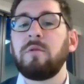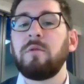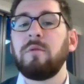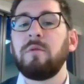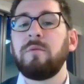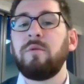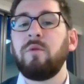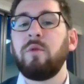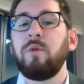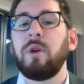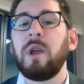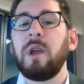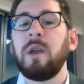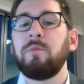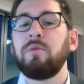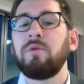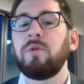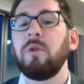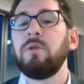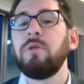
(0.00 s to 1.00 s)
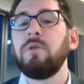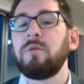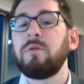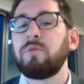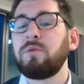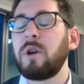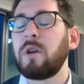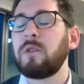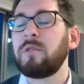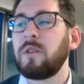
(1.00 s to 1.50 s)
for a produce
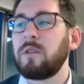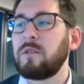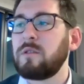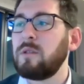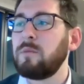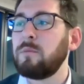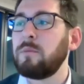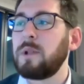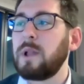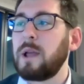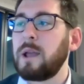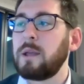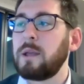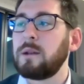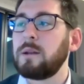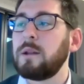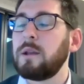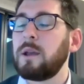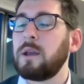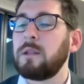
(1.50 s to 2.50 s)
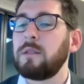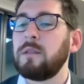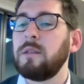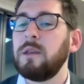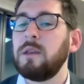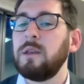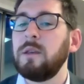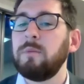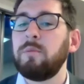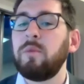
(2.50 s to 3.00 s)
processing plant at
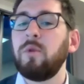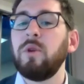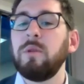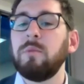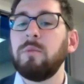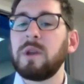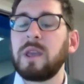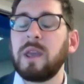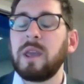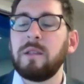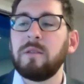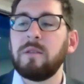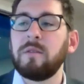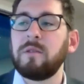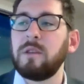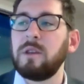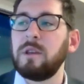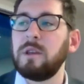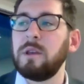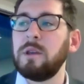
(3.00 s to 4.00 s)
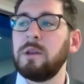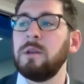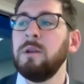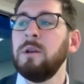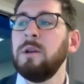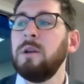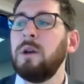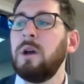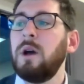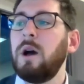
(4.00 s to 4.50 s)
the Point McKenzie
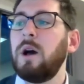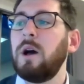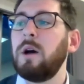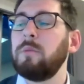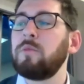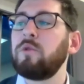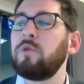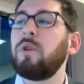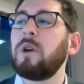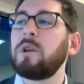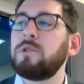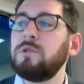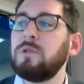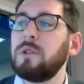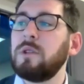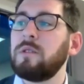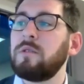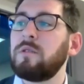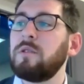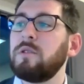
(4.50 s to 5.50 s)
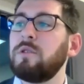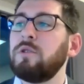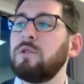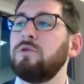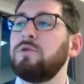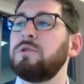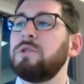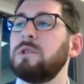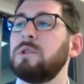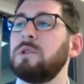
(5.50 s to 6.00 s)
Correctional
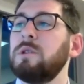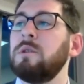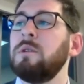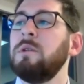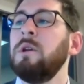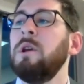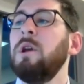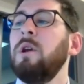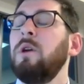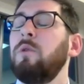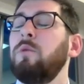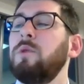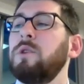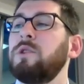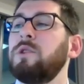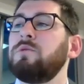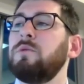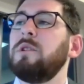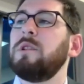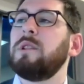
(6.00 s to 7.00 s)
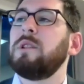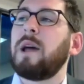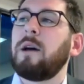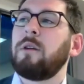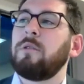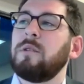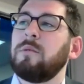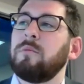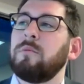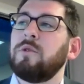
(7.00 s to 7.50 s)
Institution, which will allow
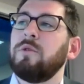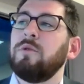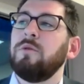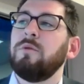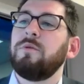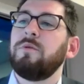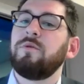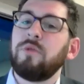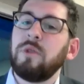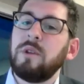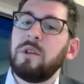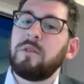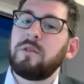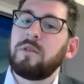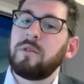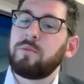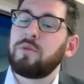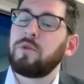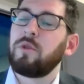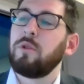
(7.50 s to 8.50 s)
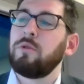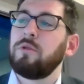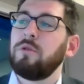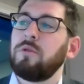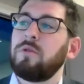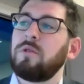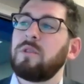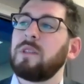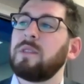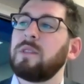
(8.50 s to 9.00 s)
them to freeze the
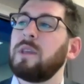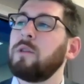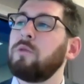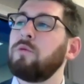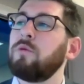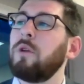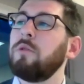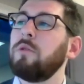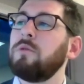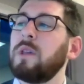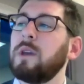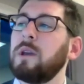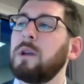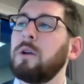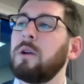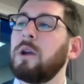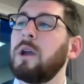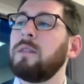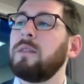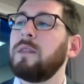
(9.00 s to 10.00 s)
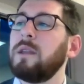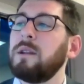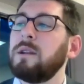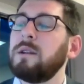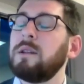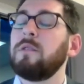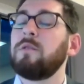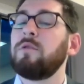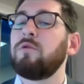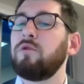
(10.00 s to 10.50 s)
produce that they grow there and then
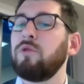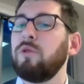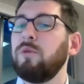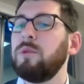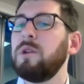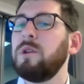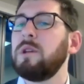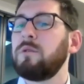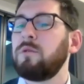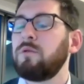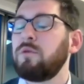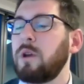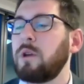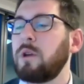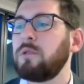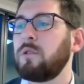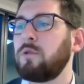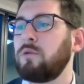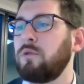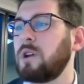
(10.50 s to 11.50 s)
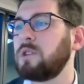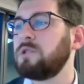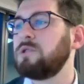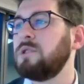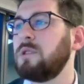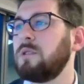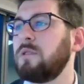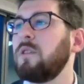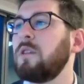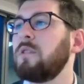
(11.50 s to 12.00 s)
distribute it throughout the
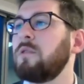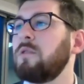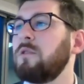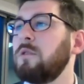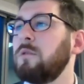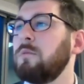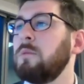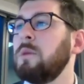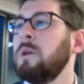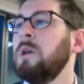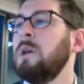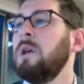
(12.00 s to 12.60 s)
correction system,